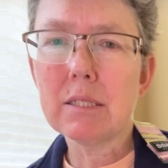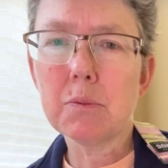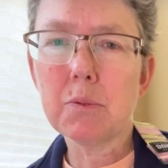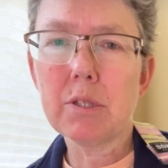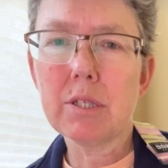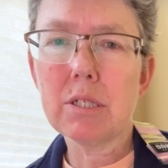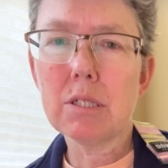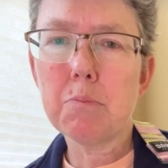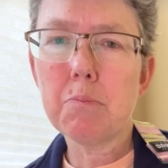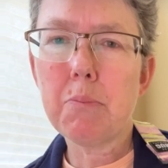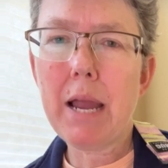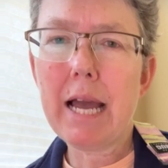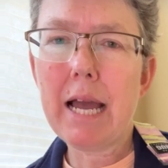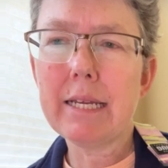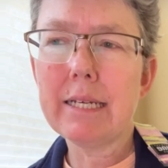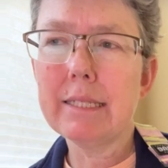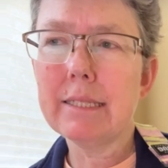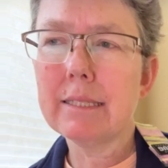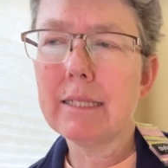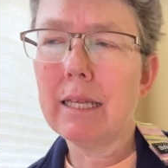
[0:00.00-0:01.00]
where there's
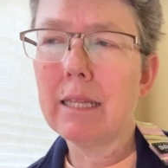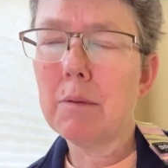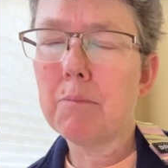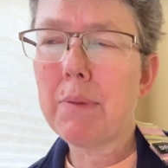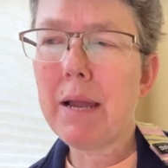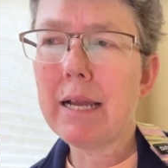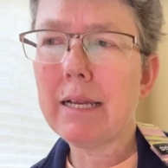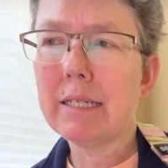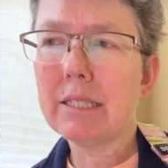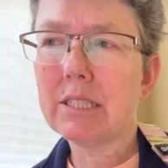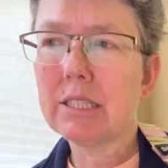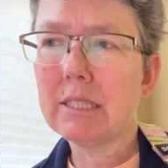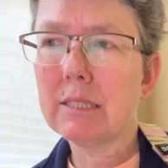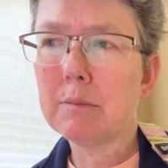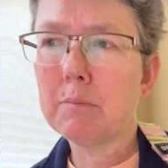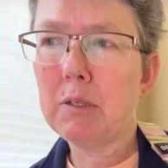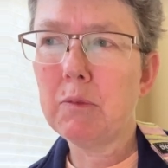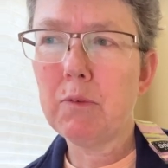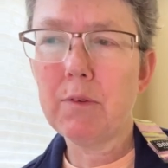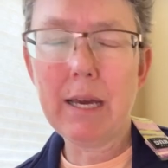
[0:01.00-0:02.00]
brackets, and the brackets just
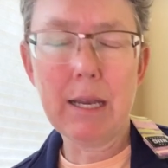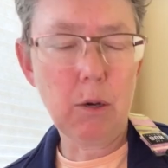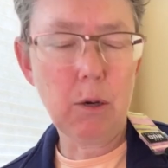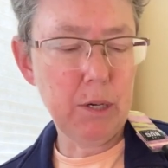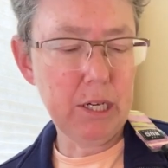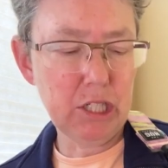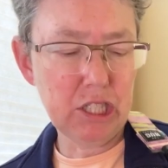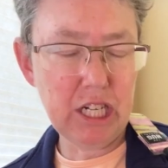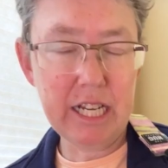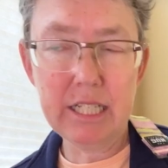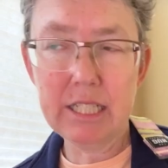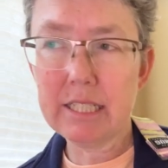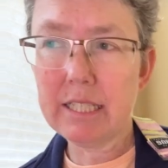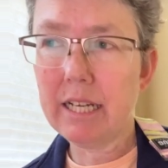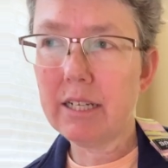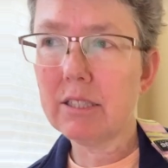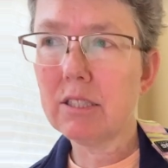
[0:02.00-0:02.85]
mean we've got a quick change there.